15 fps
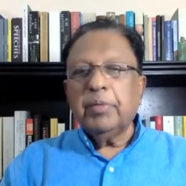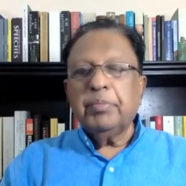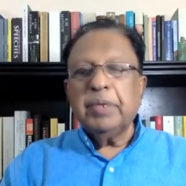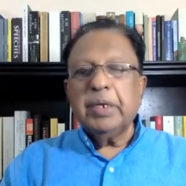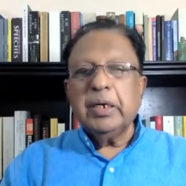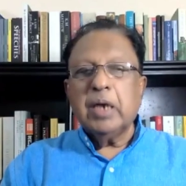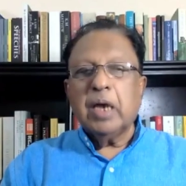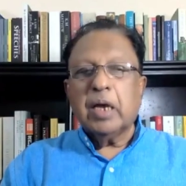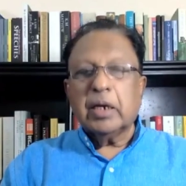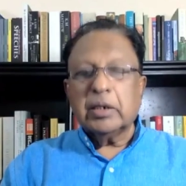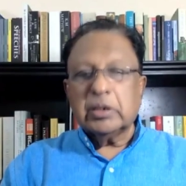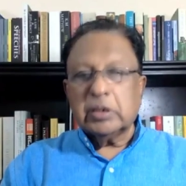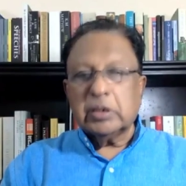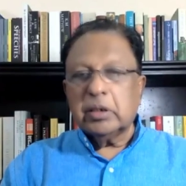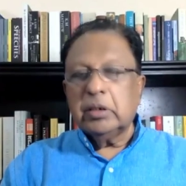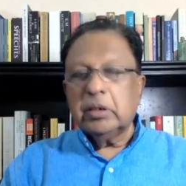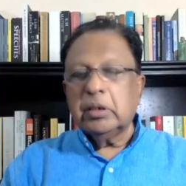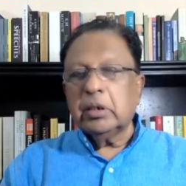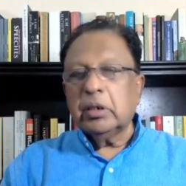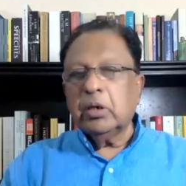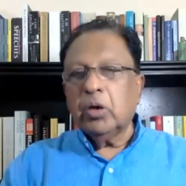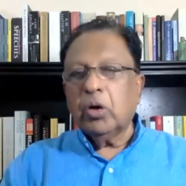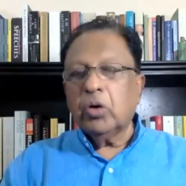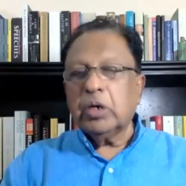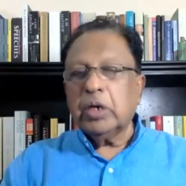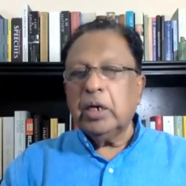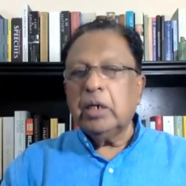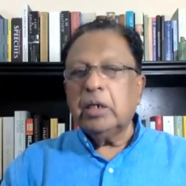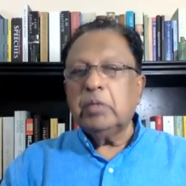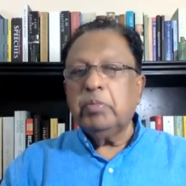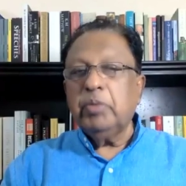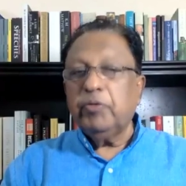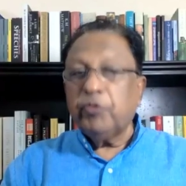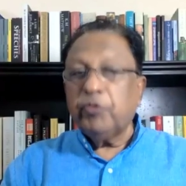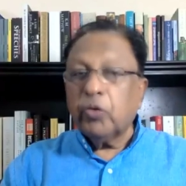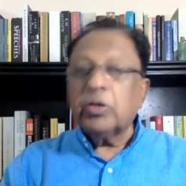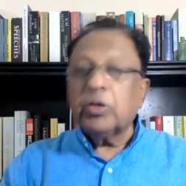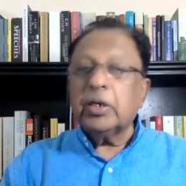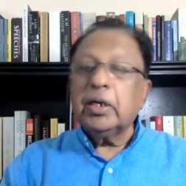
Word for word: been arrested or killed before